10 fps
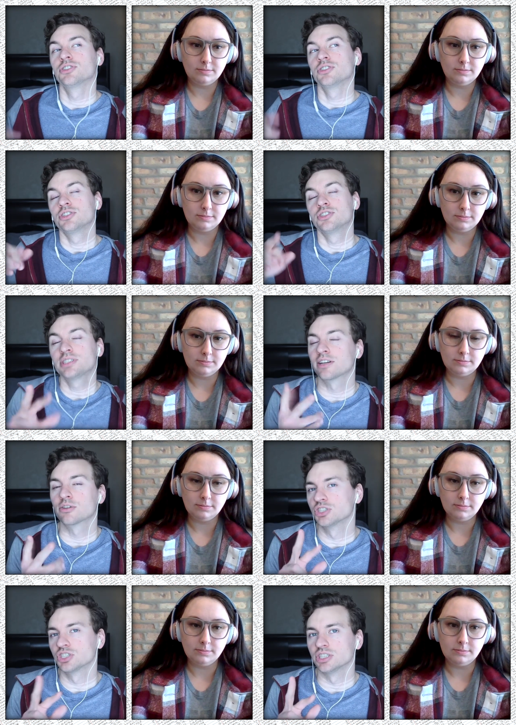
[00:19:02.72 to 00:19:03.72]
Speaker 1: Two sided
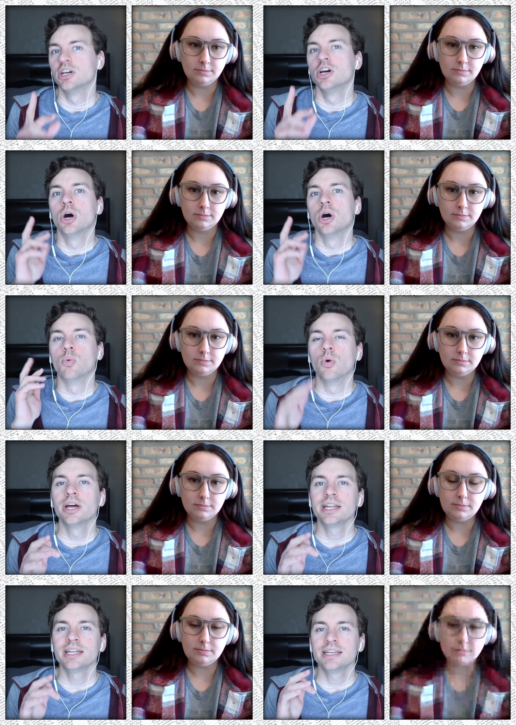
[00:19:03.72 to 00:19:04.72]
question. What
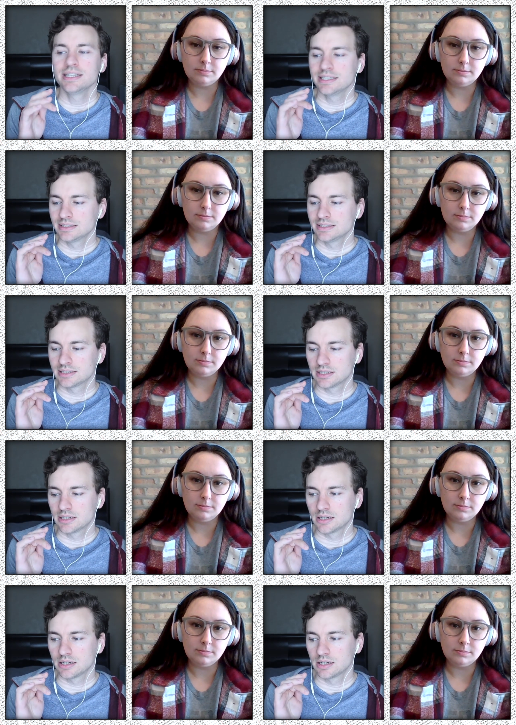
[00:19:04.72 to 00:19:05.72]
is
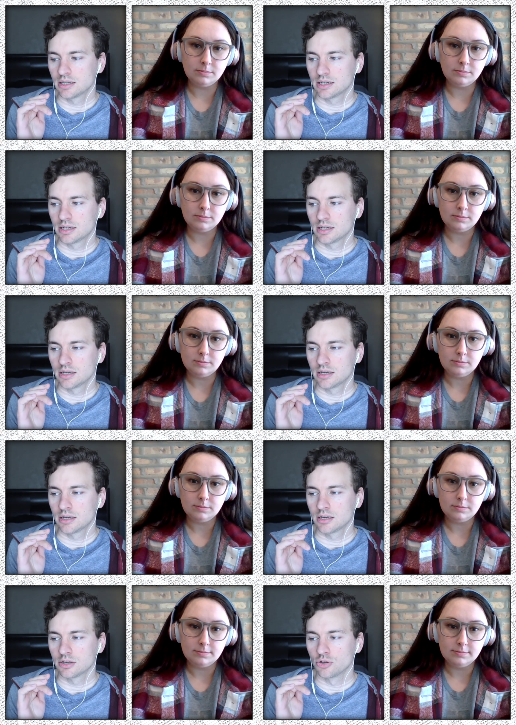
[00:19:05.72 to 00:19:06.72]

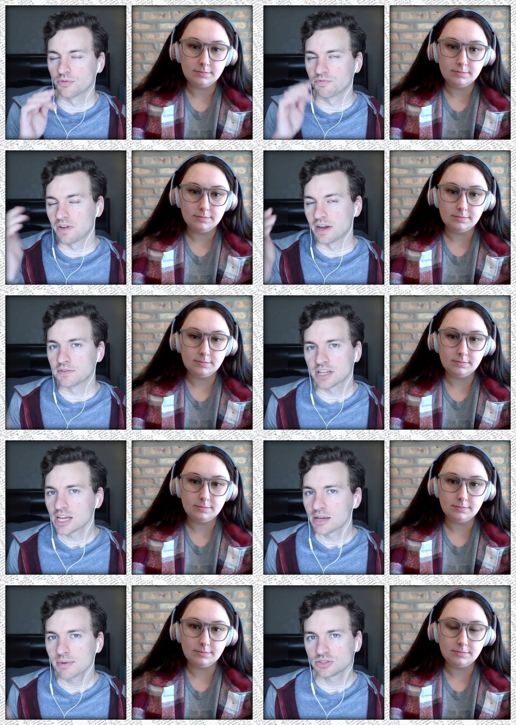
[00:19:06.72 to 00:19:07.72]
your favorite thing
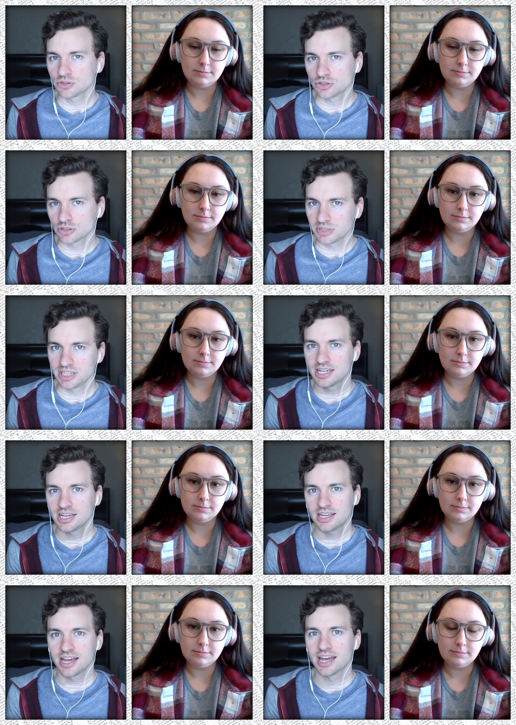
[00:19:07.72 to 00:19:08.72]
about social media?
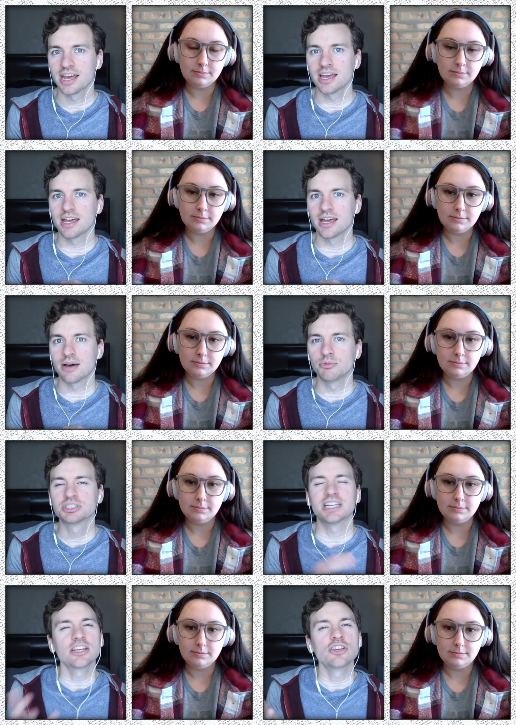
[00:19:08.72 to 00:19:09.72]
Which I
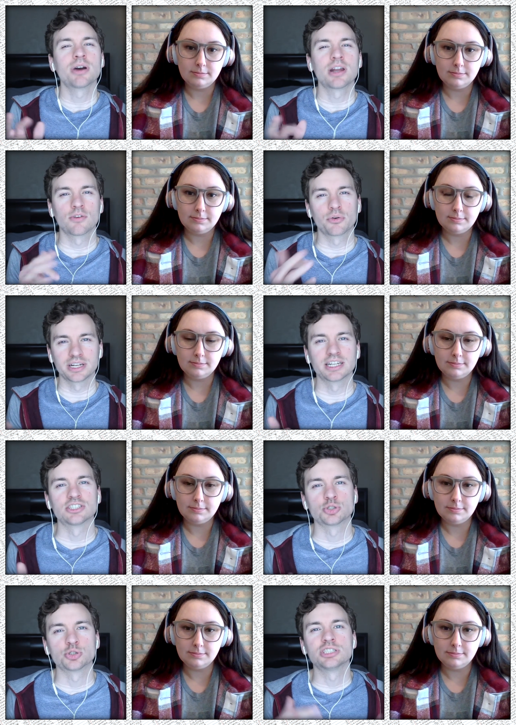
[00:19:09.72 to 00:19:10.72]
think you might have already touched
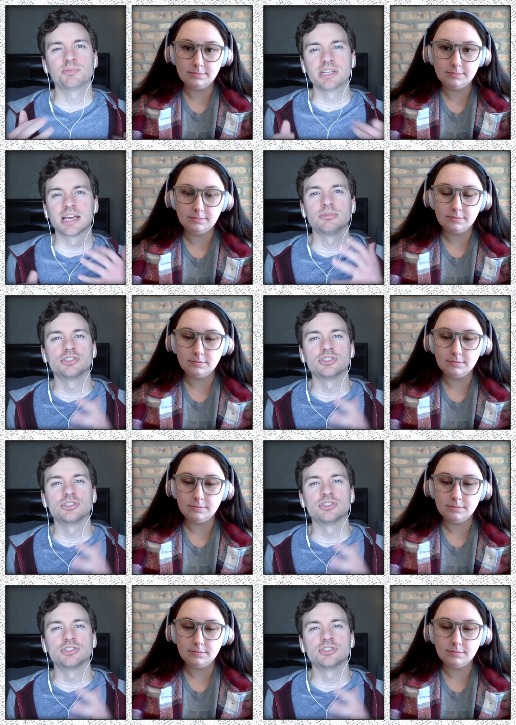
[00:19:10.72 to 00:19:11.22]
on, just being able to